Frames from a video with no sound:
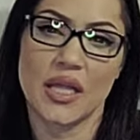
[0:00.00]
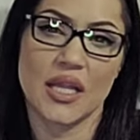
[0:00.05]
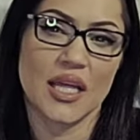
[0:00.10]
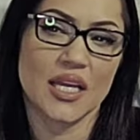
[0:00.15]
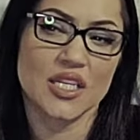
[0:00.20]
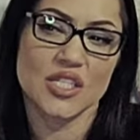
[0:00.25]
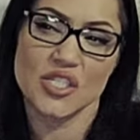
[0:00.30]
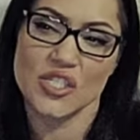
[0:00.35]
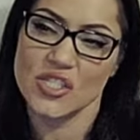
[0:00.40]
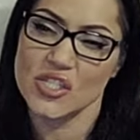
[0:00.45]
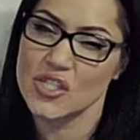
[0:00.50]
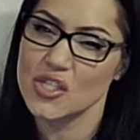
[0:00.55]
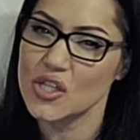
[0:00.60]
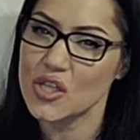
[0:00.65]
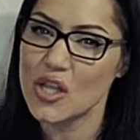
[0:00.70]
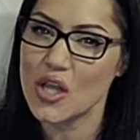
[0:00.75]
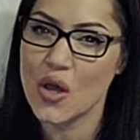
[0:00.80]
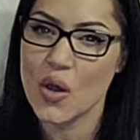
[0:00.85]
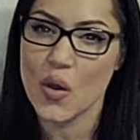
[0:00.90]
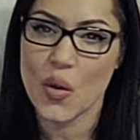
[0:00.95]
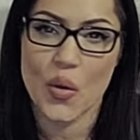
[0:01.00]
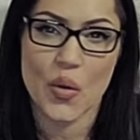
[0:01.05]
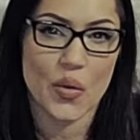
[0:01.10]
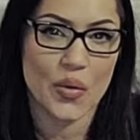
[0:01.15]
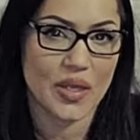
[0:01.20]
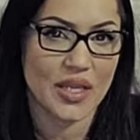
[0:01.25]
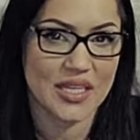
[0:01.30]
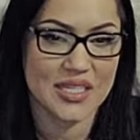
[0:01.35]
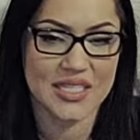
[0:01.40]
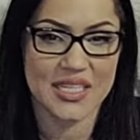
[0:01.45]
like slow
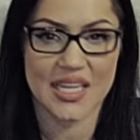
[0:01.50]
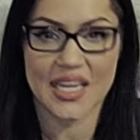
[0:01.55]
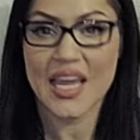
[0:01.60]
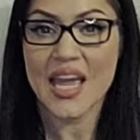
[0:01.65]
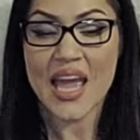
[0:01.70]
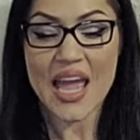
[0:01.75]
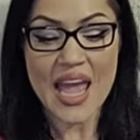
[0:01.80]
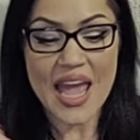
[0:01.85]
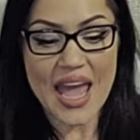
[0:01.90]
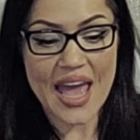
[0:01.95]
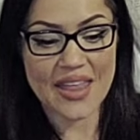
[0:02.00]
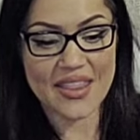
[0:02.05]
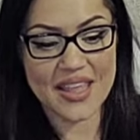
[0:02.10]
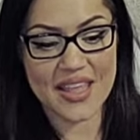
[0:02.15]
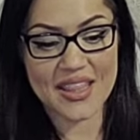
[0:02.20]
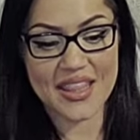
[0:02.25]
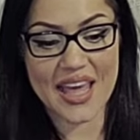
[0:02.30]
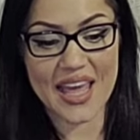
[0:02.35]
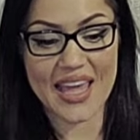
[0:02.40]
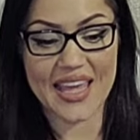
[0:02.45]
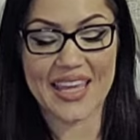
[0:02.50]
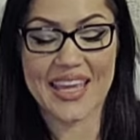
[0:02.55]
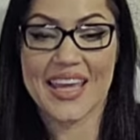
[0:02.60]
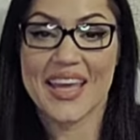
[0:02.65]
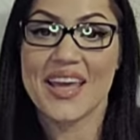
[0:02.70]
kissing. And then like